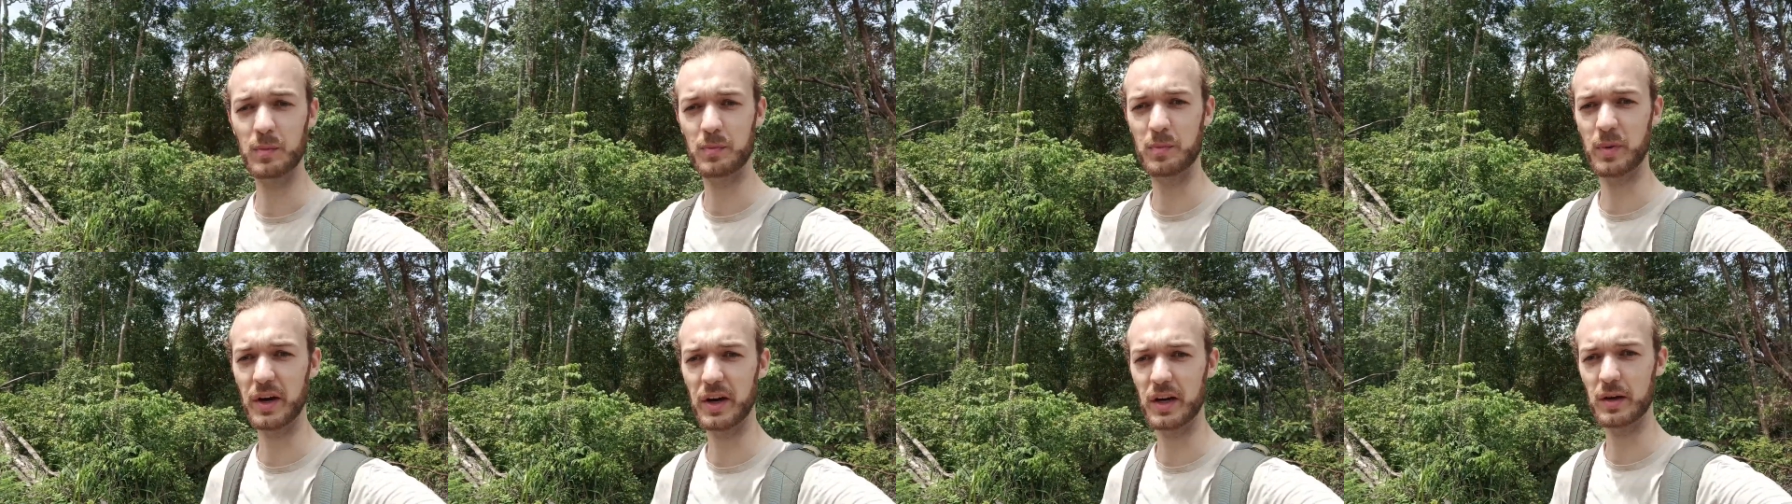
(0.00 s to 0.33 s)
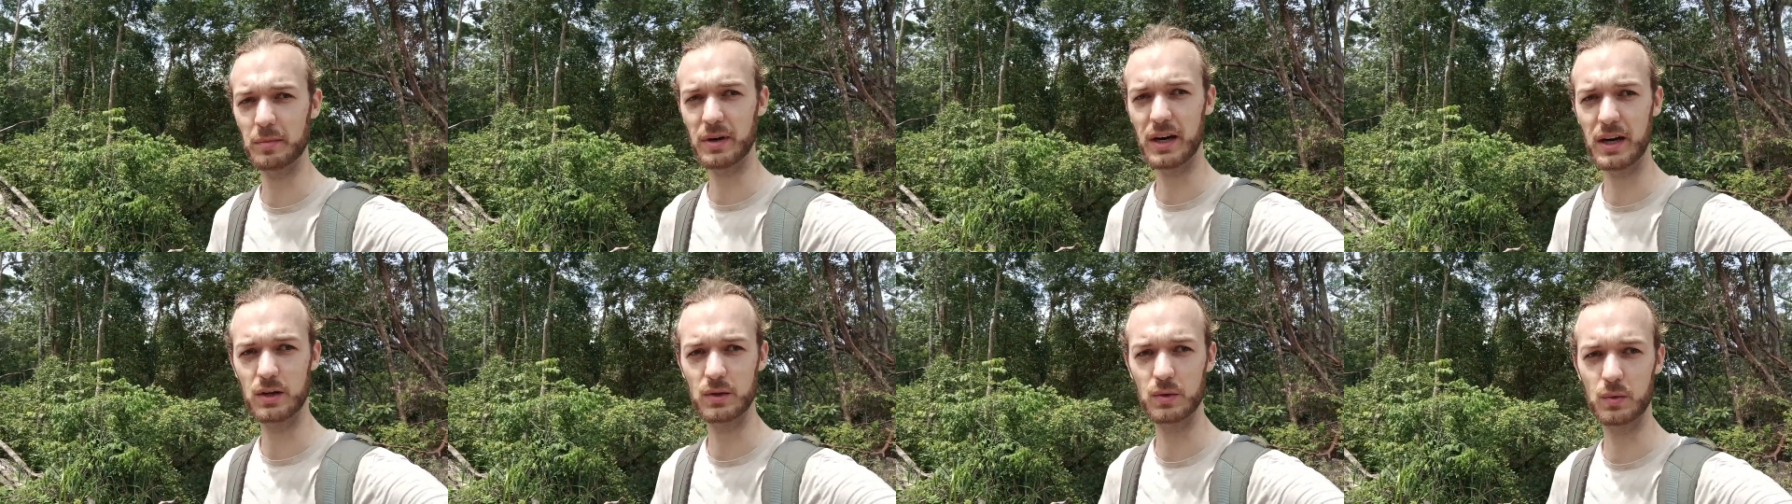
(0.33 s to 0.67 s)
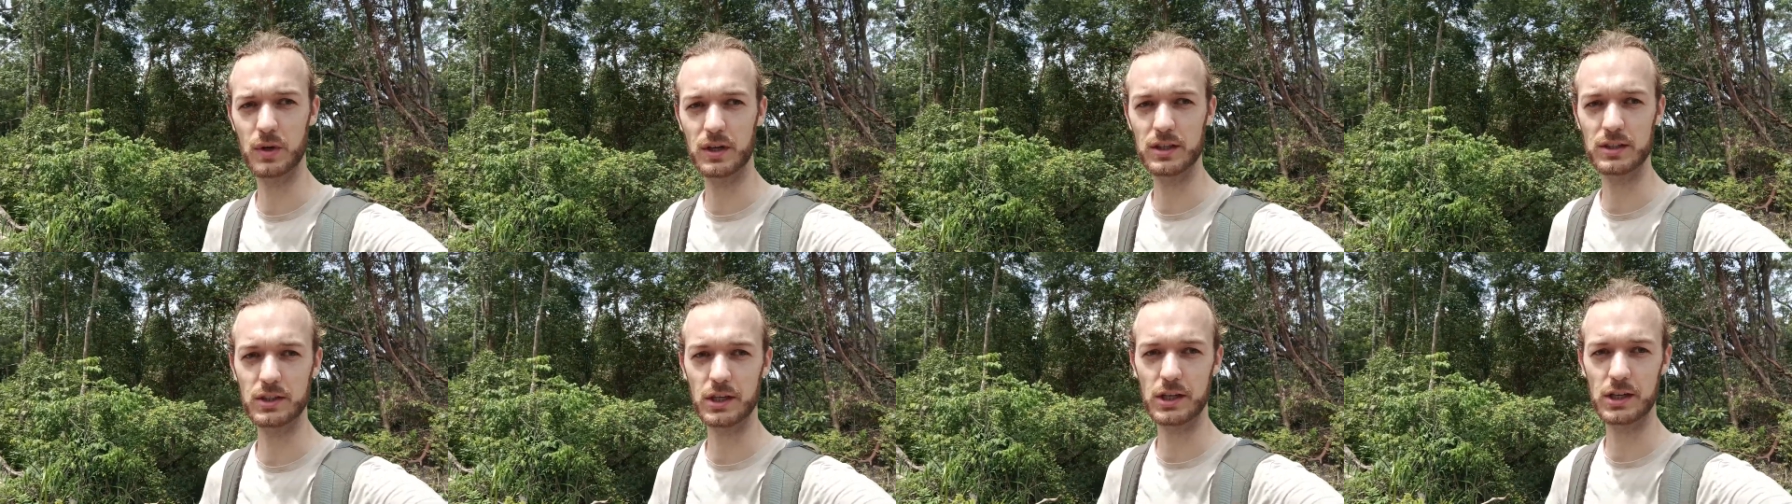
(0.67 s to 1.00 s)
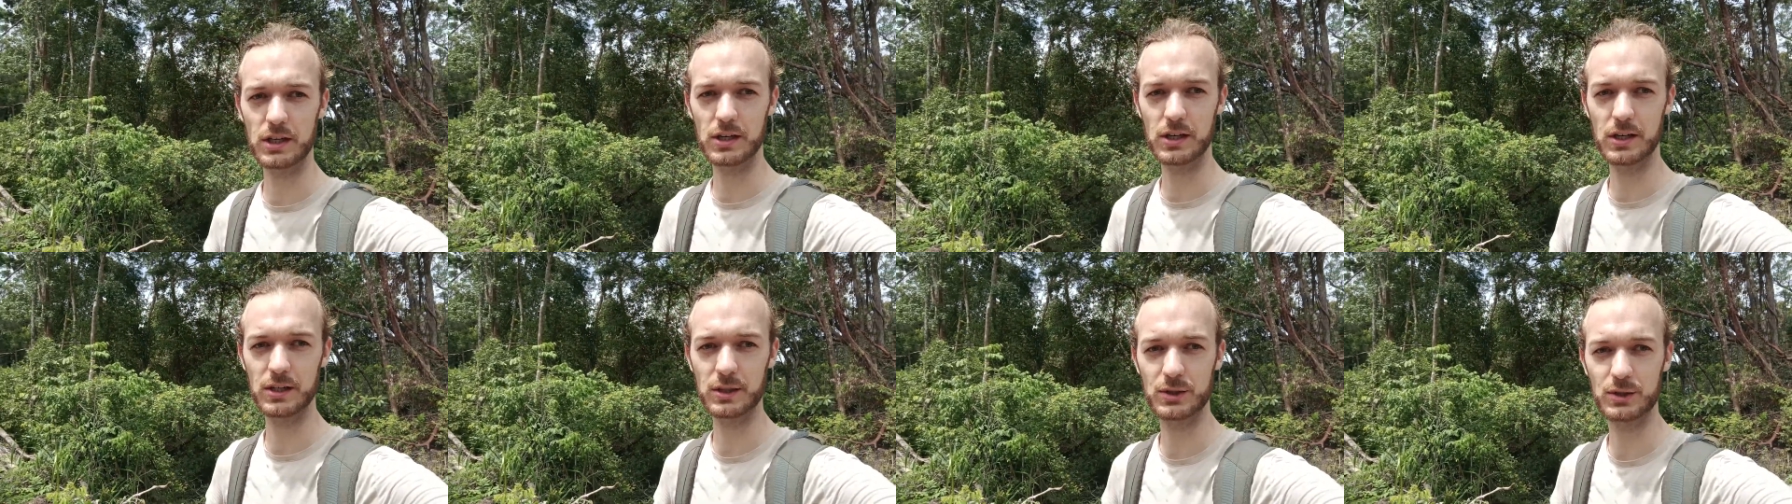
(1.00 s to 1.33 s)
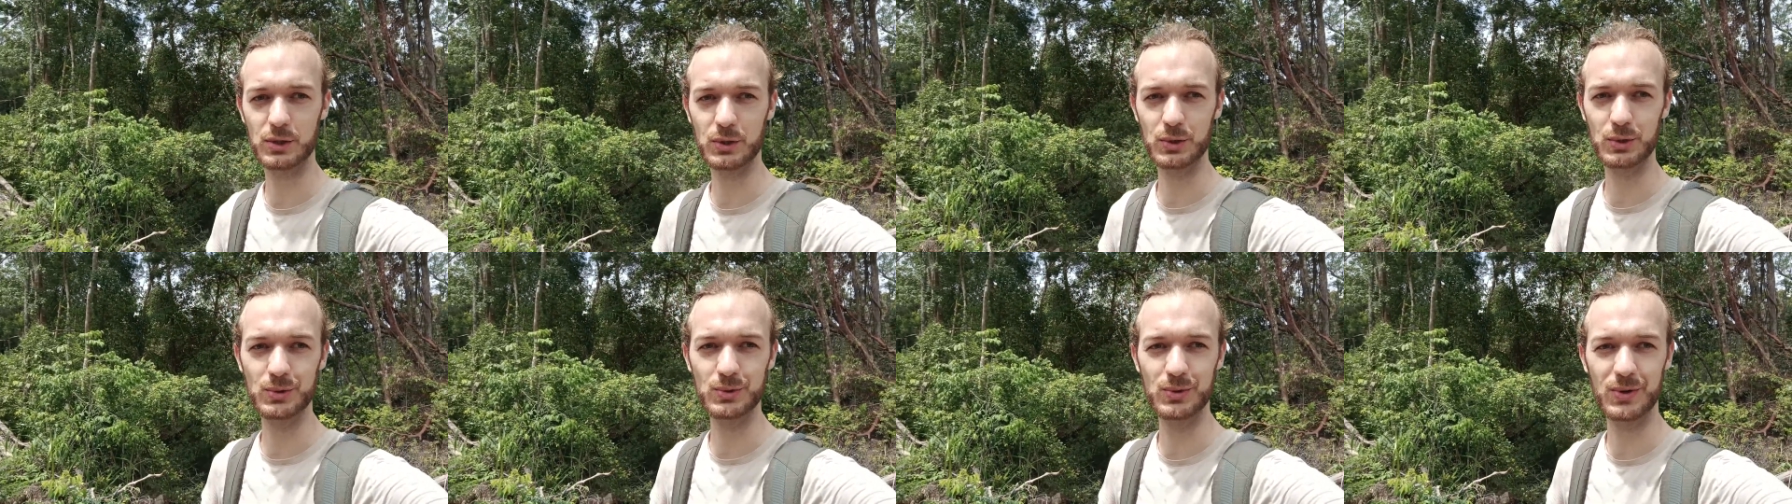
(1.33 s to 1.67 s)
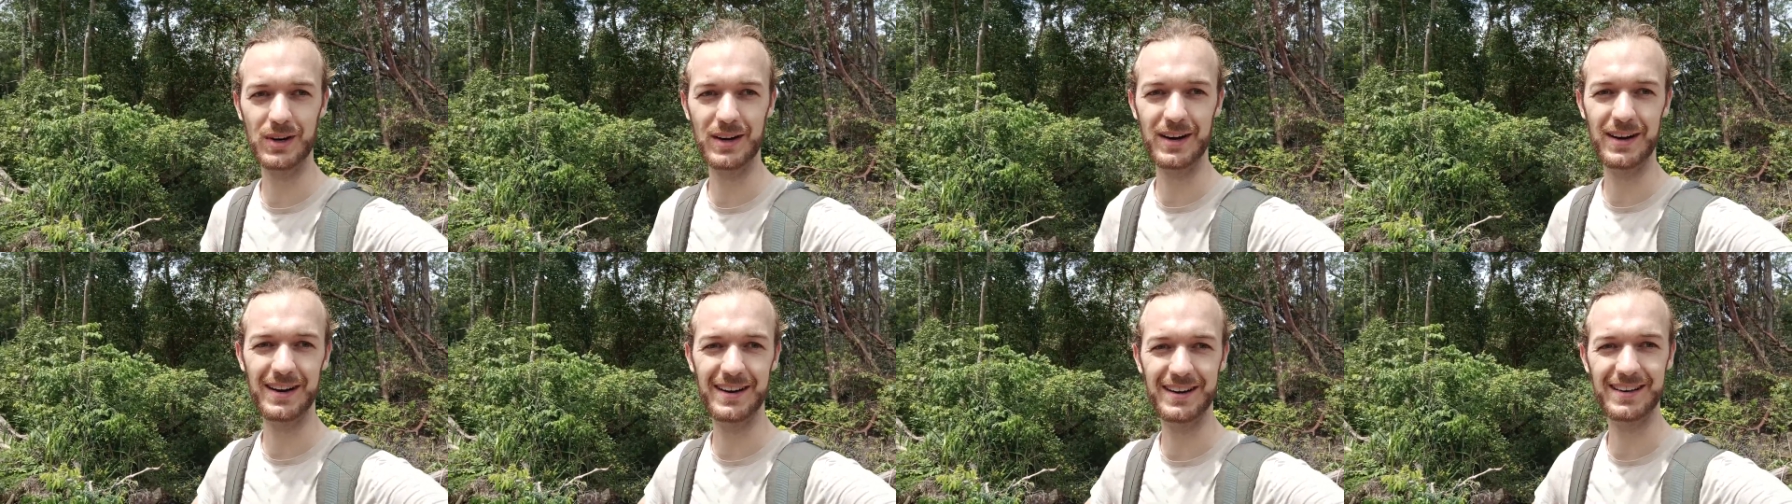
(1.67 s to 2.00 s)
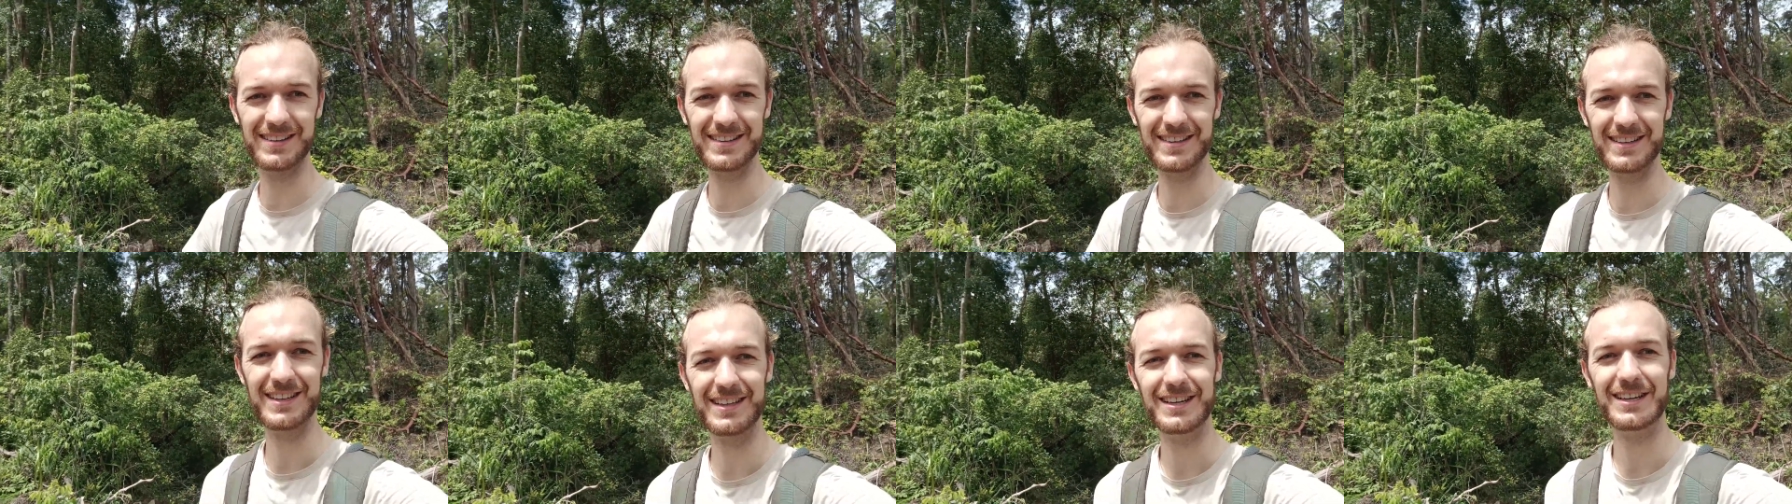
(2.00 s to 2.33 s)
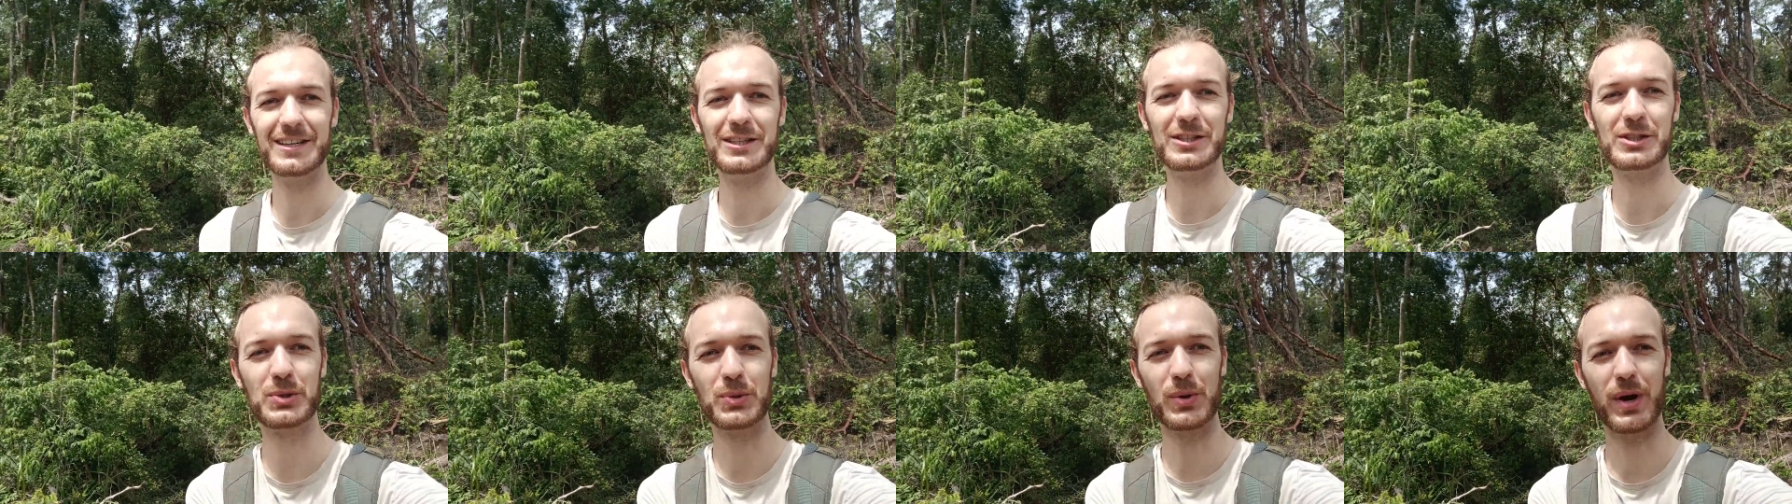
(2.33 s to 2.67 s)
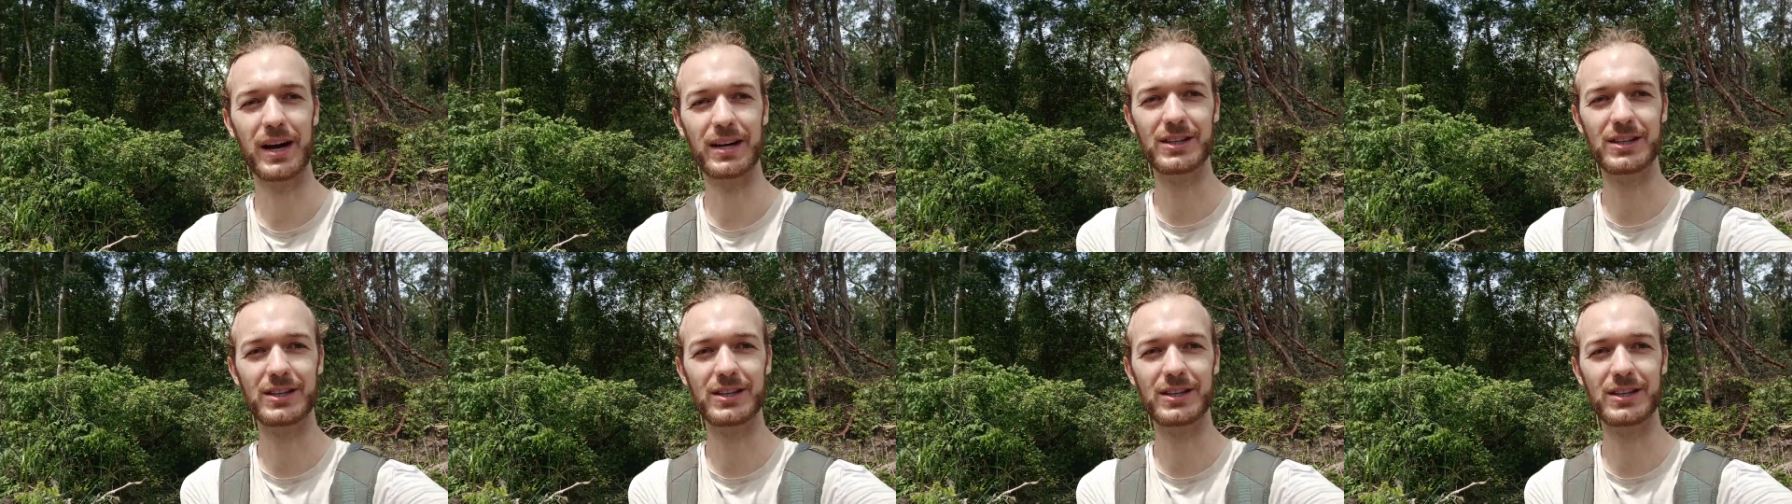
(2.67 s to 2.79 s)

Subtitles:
Paid about $1 to